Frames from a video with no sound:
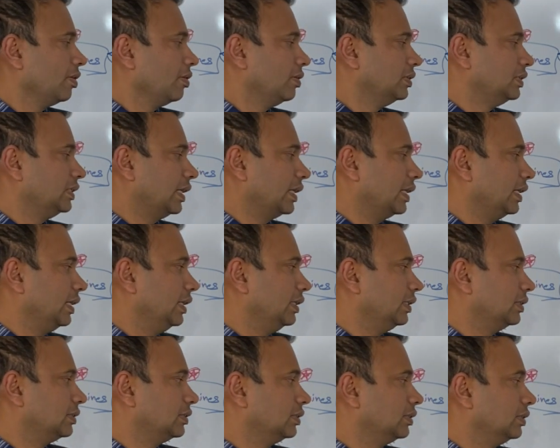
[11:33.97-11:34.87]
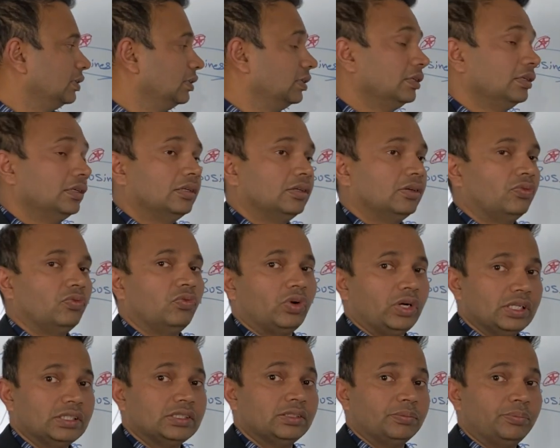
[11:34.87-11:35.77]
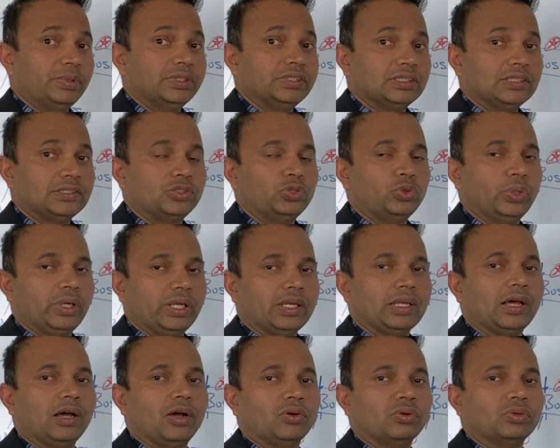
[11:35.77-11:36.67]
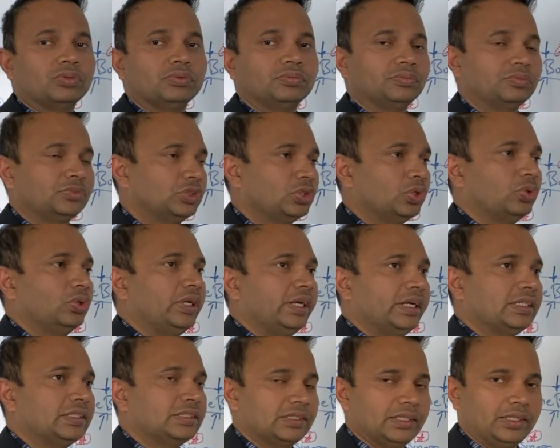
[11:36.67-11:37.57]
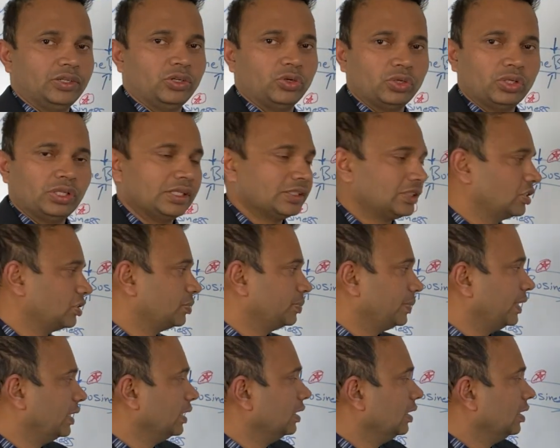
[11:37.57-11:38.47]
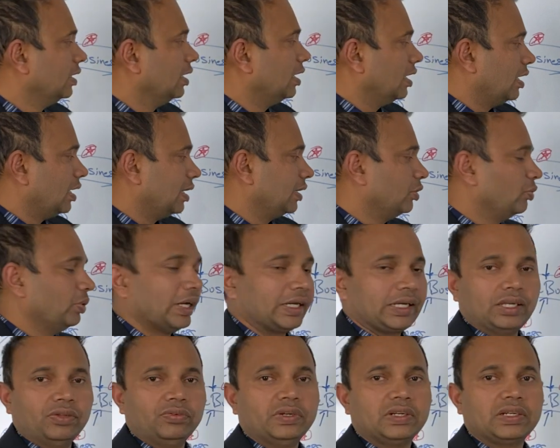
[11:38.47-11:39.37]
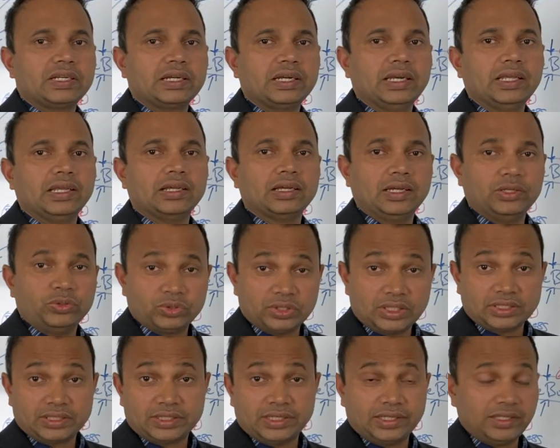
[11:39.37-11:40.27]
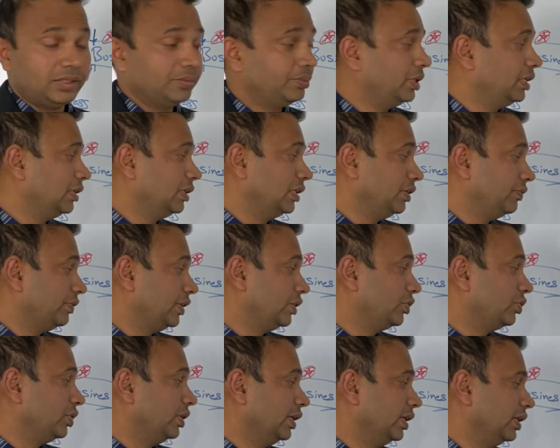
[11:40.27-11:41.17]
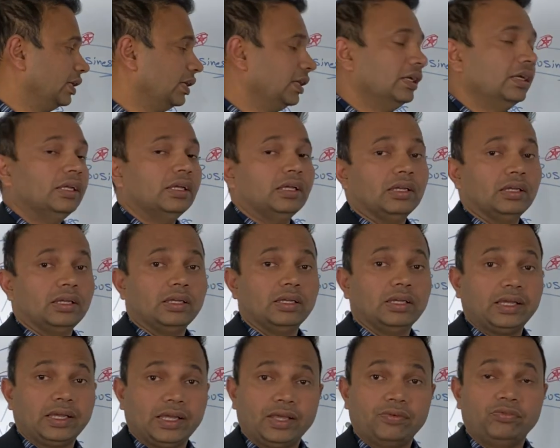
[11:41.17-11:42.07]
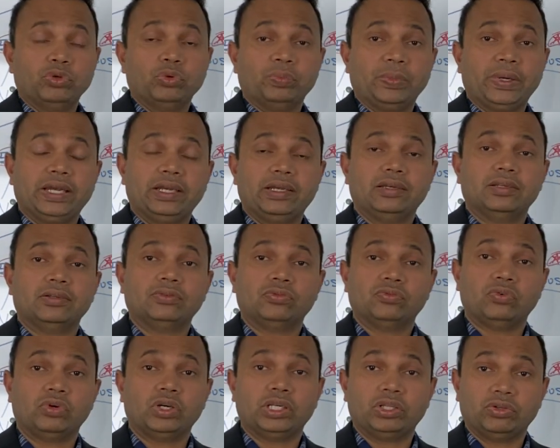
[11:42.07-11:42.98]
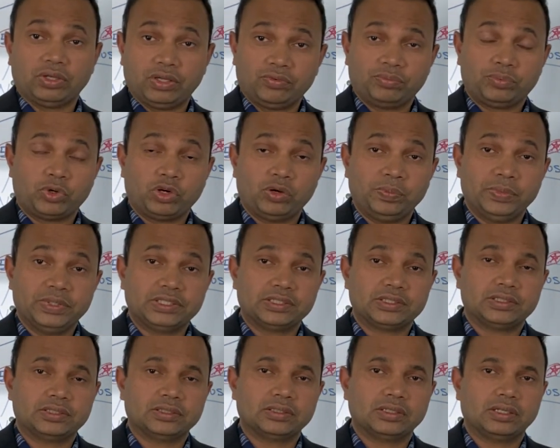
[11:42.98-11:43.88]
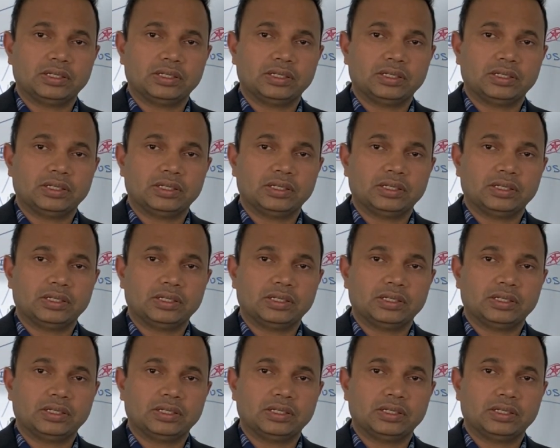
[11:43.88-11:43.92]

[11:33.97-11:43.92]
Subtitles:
Second is, what is the business doing now? So let's ignore the assessment. Are you actively trading? Are you sustainable even today? Have you met what you have promised?